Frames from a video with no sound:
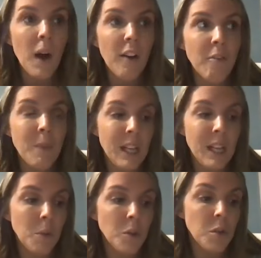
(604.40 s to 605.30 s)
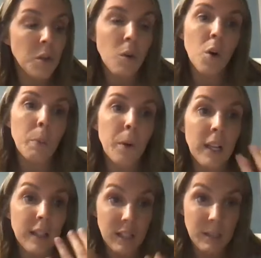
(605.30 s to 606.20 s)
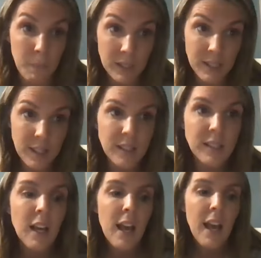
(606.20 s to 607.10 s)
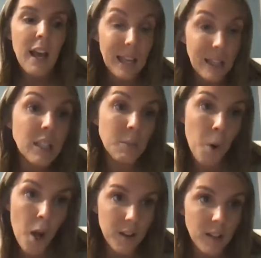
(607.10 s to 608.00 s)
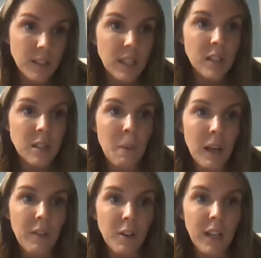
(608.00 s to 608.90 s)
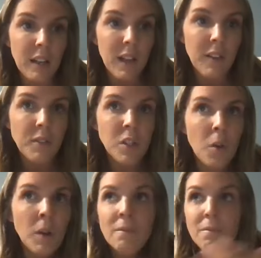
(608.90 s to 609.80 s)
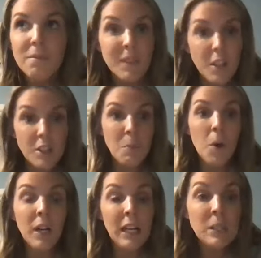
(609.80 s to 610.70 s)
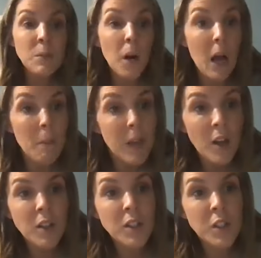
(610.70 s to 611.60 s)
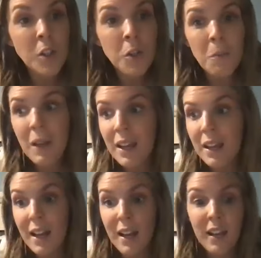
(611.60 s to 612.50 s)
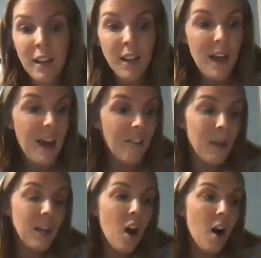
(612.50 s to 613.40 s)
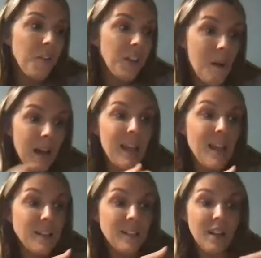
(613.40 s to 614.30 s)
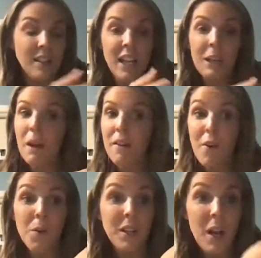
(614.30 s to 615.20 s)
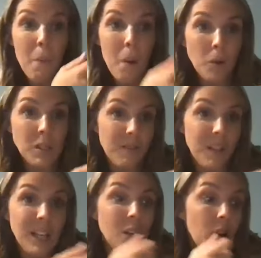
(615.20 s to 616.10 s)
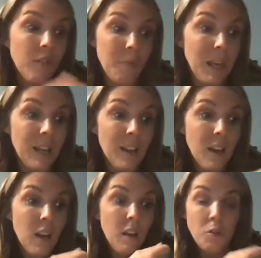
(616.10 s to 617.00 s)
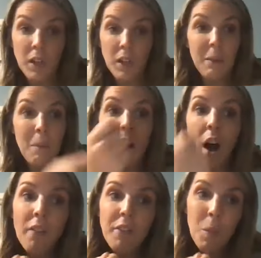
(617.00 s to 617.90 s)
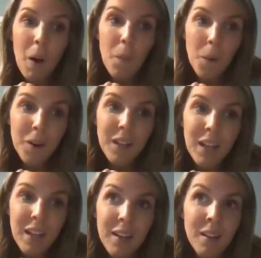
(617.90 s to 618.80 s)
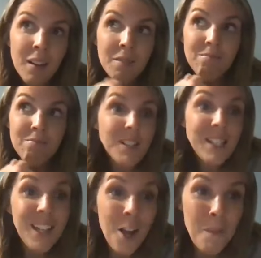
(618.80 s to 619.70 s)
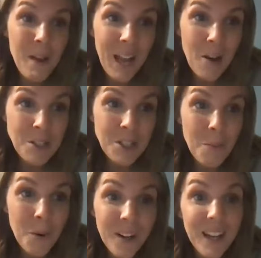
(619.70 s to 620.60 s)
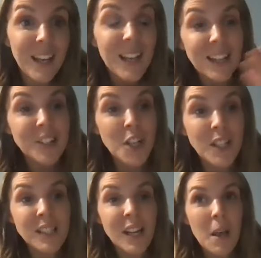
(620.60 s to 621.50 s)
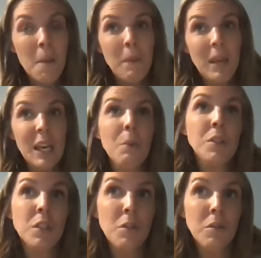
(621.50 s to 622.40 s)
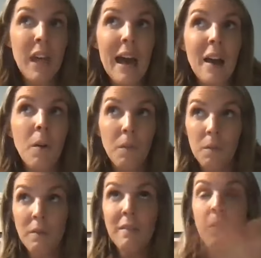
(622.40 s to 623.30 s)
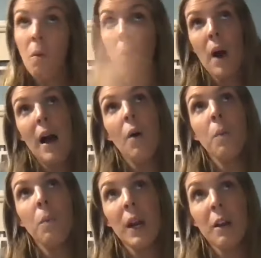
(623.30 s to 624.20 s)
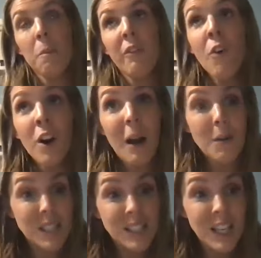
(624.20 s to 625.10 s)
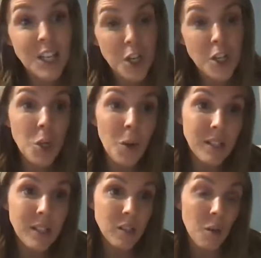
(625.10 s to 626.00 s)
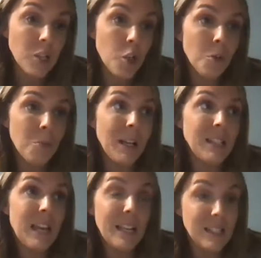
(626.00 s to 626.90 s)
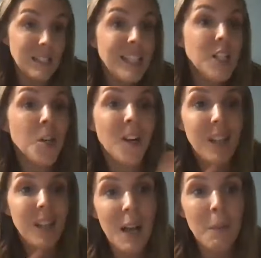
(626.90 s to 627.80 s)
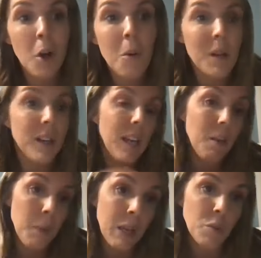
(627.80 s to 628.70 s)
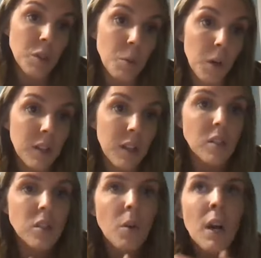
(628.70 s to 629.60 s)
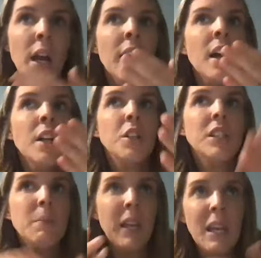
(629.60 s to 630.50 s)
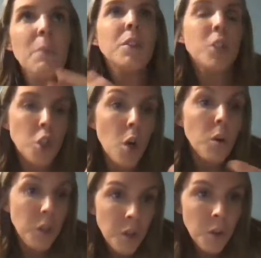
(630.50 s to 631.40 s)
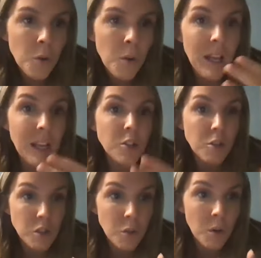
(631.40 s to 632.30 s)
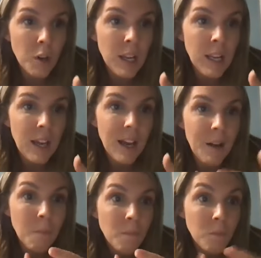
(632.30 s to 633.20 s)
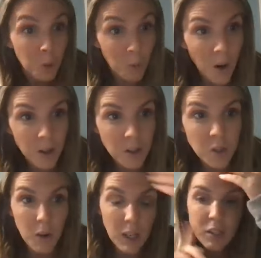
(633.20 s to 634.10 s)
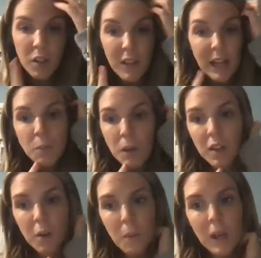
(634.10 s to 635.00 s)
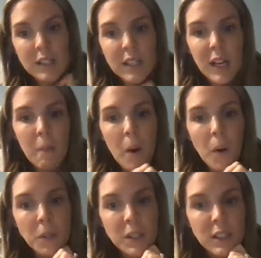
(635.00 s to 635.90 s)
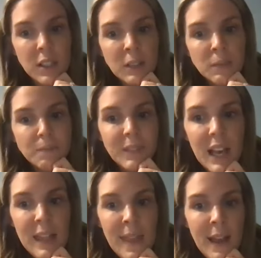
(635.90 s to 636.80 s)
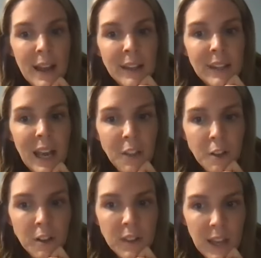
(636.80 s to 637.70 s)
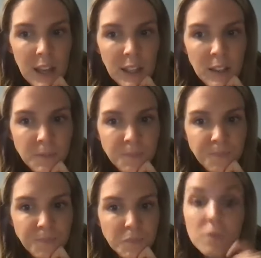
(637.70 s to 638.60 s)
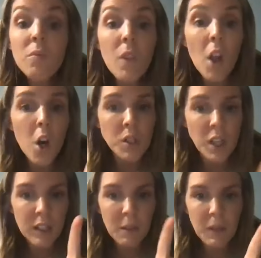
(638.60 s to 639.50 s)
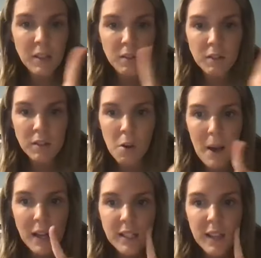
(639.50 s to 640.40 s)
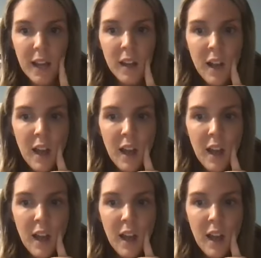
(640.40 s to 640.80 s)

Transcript: I've been able to incorporate this business and these products into my everyday life. So there's mornings where I'll be on a Zoom and I have my coffee in my hand and I'll take my phone and I'll post a video of me drinking my coffee while working, while sitting on my couch in the morning, and just being able to do that where before I was a teacher. So I showed my day as a teacher and then coming home at night and being able to work this. So just being able to show you and your story throughout your story. So that's one of the ways that I post. And then the other thing, let me go back to that.